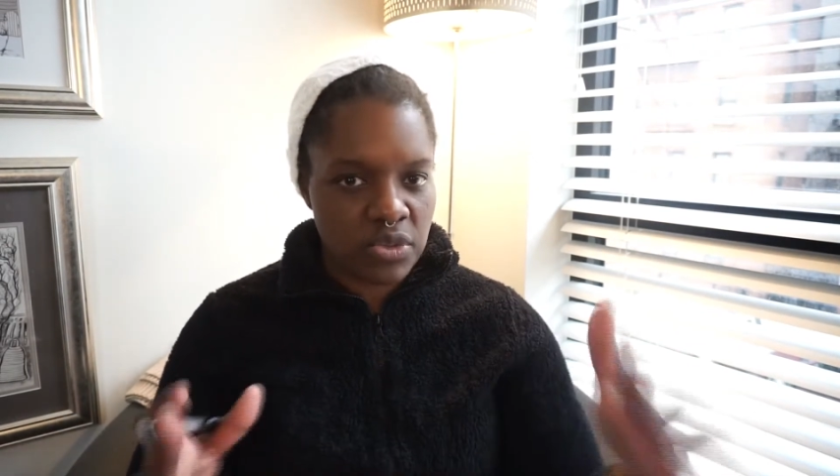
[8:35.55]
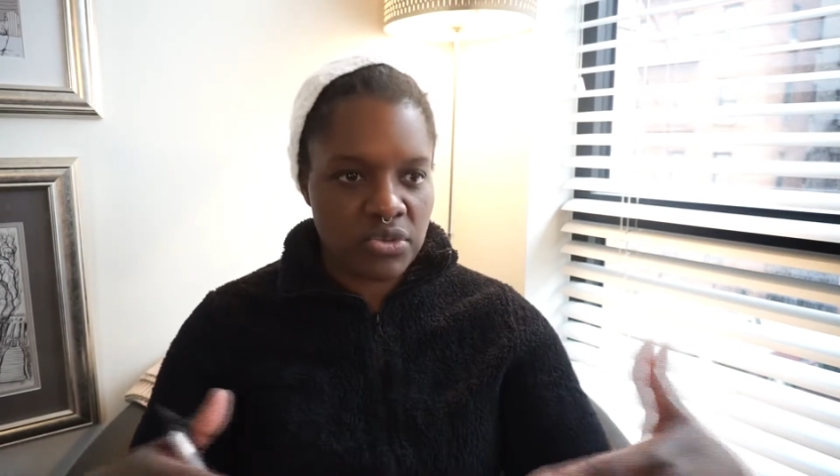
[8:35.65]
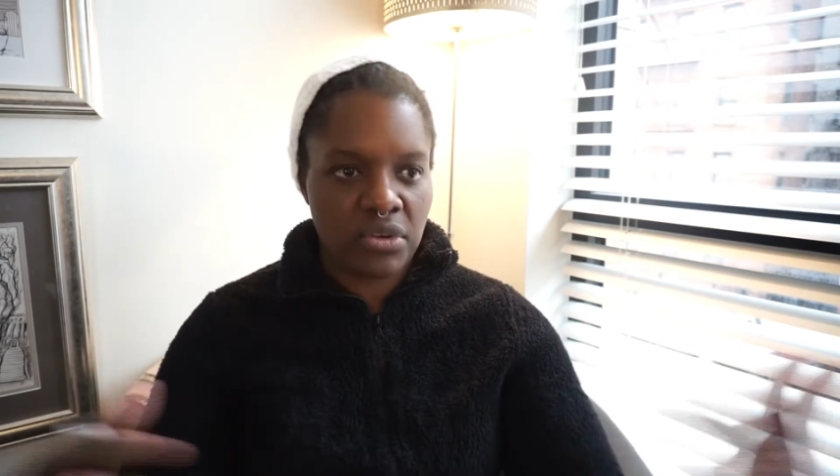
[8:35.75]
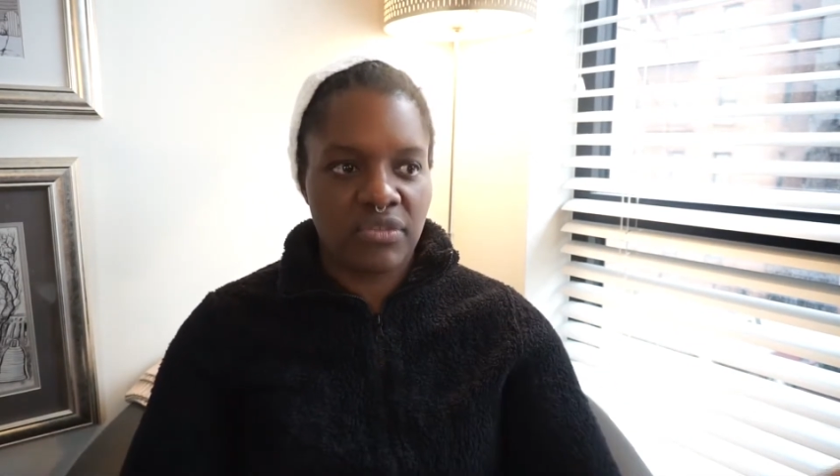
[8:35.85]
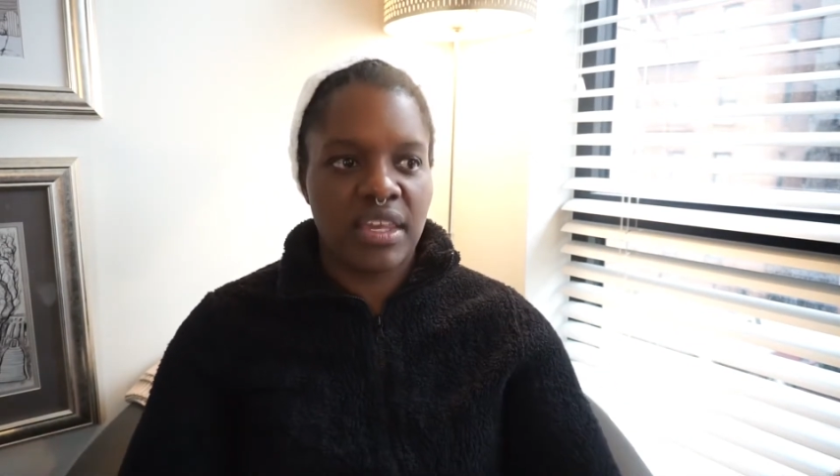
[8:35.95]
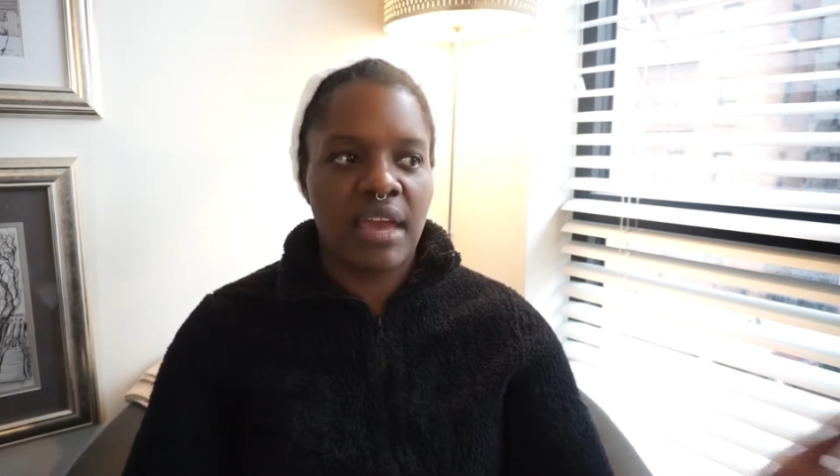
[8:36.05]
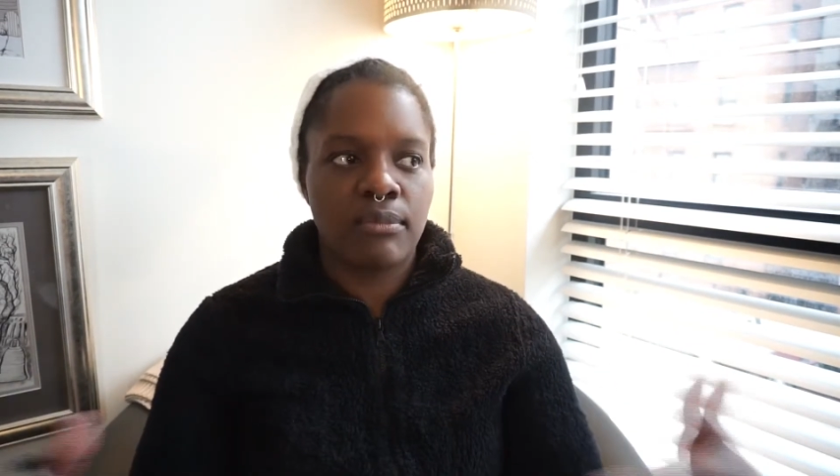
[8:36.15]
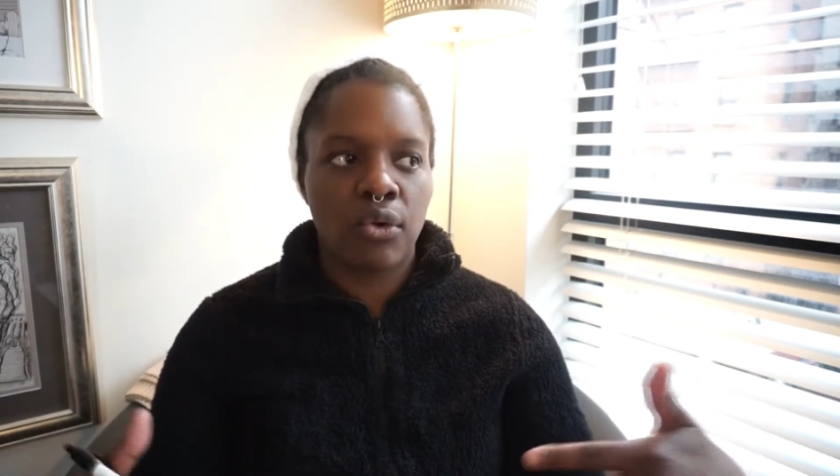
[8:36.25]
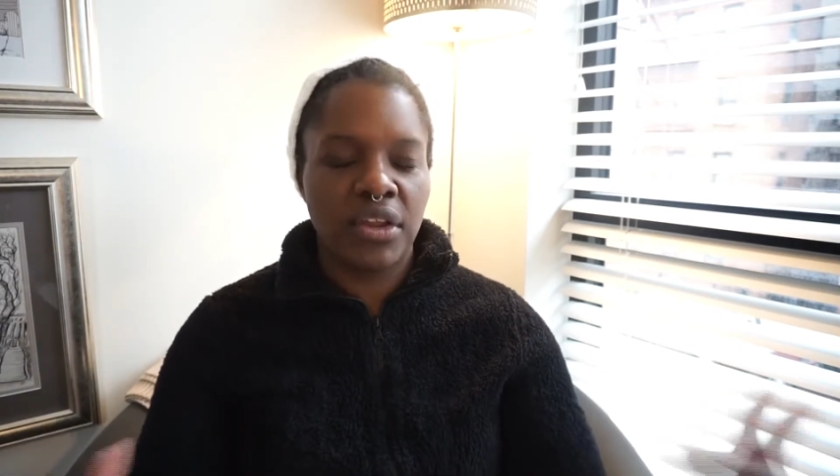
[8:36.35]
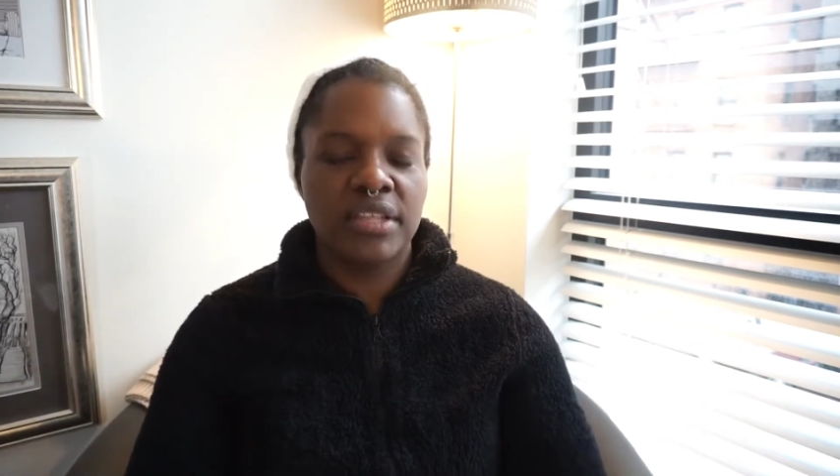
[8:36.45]
sort of get
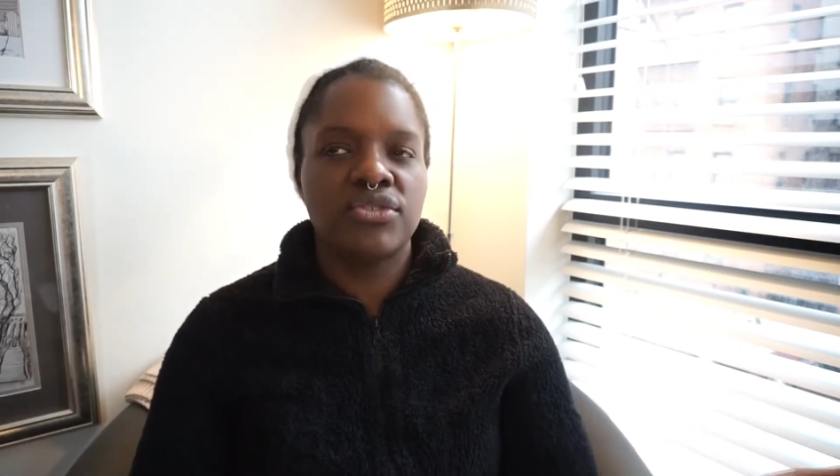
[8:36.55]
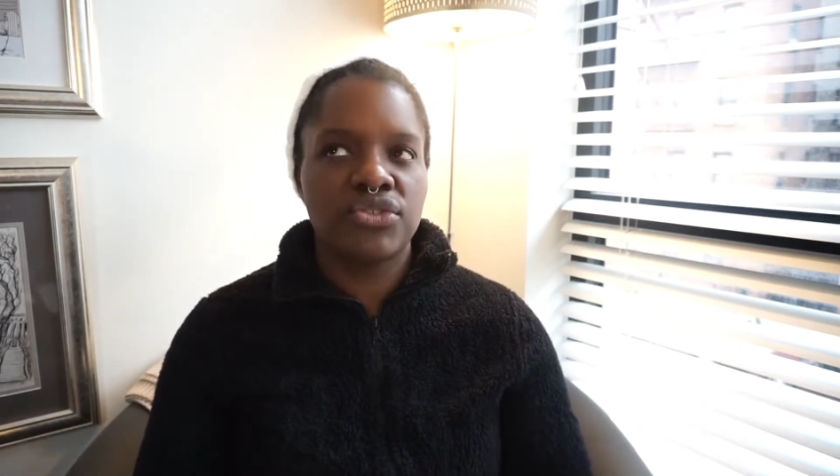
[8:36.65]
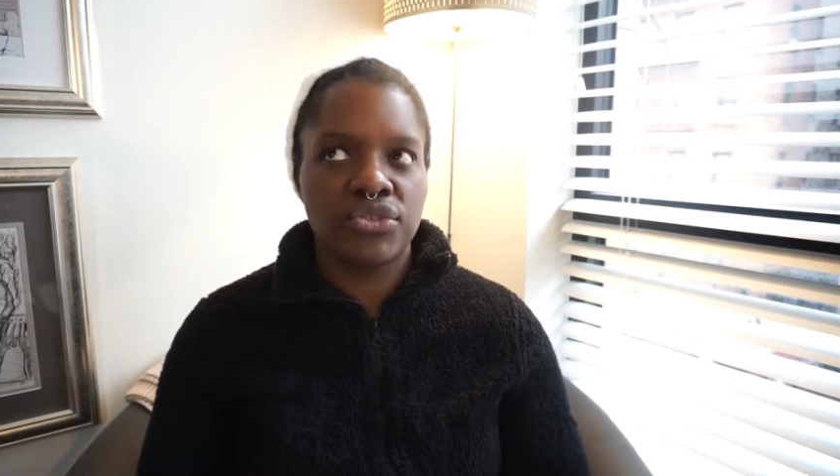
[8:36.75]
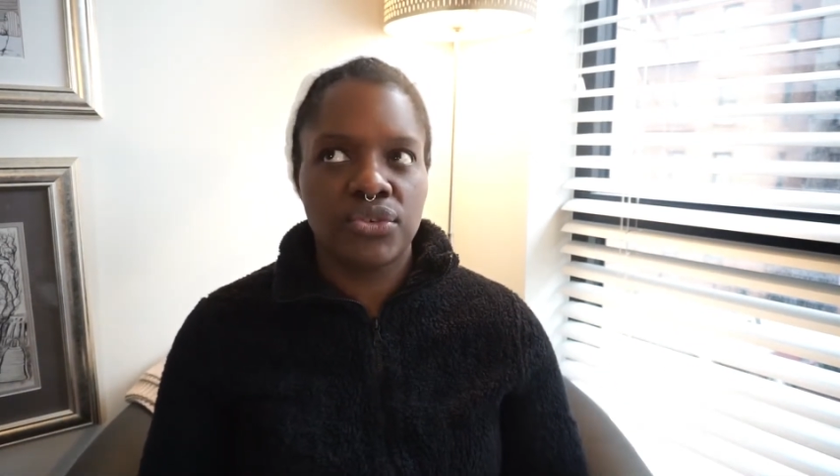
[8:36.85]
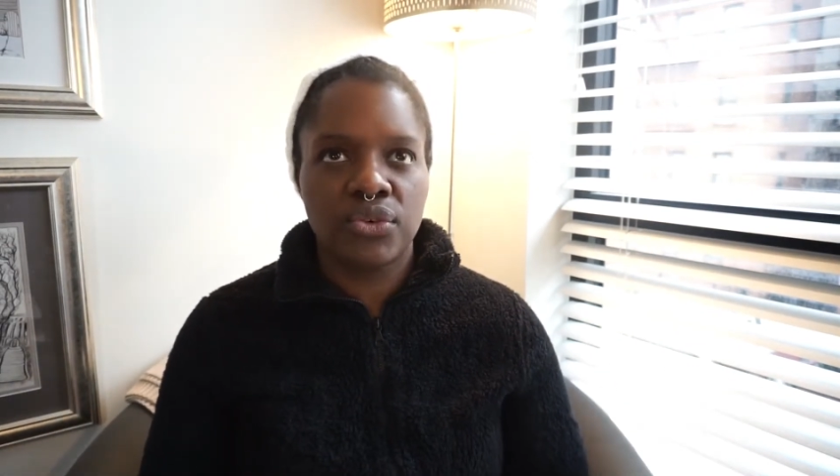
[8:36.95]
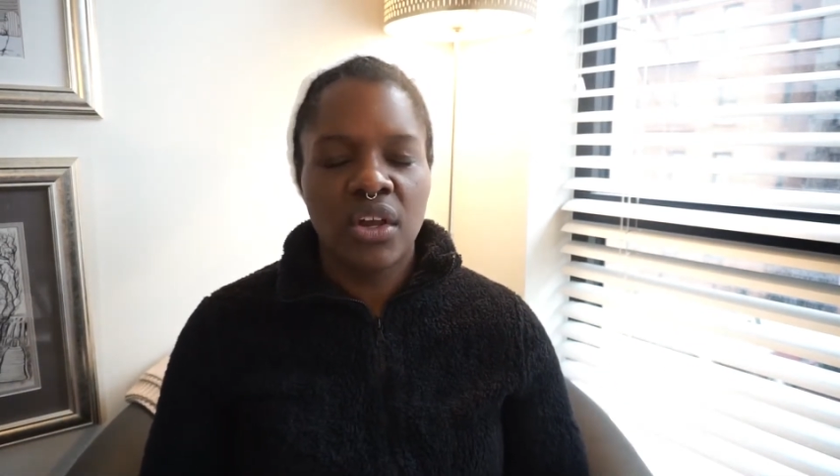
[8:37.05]
more into